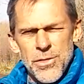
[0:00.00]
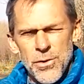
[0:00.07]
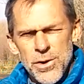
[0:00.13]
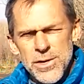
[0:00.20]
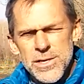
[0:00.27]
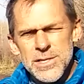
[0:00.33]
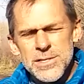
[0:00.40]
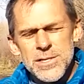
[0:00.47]

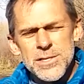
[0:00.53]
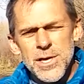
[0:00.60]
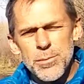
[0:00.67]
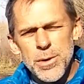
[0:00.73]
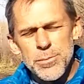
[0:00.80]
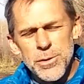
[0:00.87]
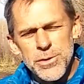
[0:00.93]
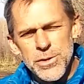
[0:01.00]
Thornton is a
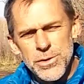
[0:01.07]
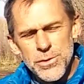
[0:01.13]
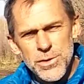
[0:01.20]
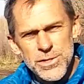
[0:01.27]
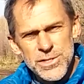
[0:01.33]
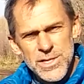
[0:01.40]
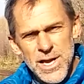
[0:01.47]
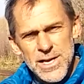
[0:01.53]
suburb on the
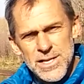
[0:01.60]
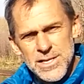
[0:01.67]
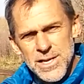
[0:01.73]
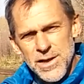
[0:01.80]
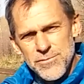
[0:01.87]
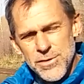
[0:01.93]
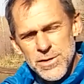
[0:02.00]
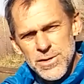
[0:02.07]
north side of
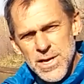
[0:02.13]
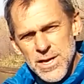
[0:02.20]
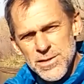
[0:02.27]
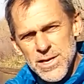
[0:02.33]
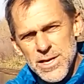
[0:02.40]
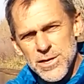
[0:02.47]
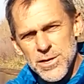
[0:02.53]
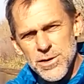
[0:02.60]
Denver,
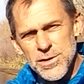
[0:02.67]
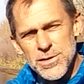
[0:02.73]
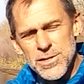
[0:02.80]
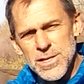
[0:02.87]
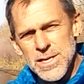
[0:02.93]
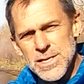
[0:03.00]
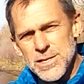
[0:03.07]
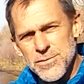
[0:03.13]
and they
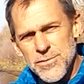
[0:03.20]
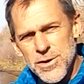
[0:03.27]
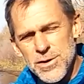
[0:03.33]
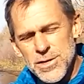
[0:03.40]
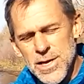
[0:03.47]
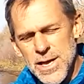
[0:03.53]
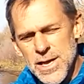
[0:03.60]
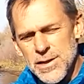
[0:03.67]
currently
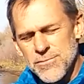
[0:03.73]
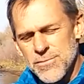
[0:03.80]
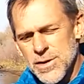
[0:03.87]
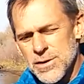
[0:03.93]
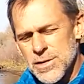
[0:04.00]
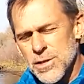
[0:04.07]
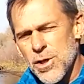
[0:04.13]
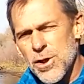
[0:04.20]
divert a
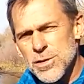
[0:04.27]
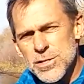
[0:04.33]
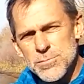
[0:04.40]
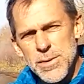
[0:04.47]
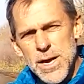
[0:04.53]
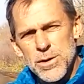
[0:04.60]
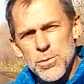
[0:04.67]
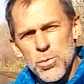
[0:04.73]
very large
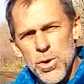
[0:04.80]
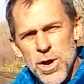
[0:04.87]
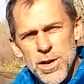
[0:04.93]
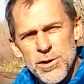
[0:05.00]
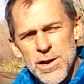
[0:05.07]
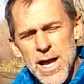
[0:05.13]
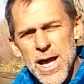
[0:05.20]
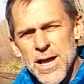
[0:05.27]
amount of
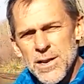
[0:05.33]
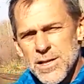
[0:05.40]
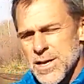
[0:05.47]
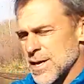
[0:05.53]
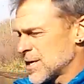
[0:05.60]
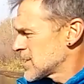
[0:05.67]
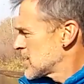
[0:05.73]
water out of the